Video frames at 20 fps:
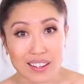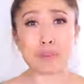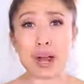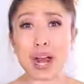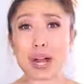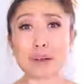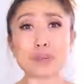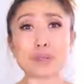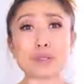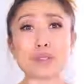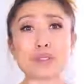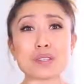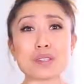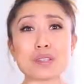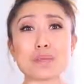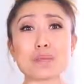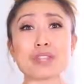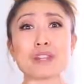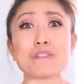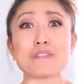Popsters are
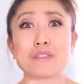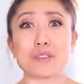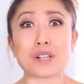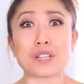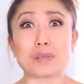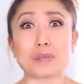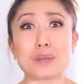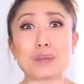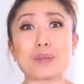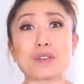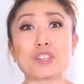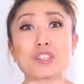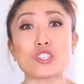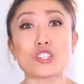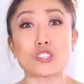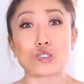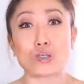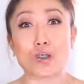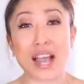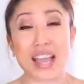gonna be the first people to
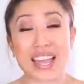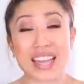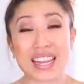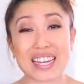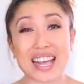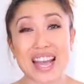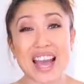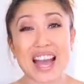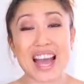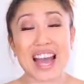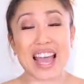try it.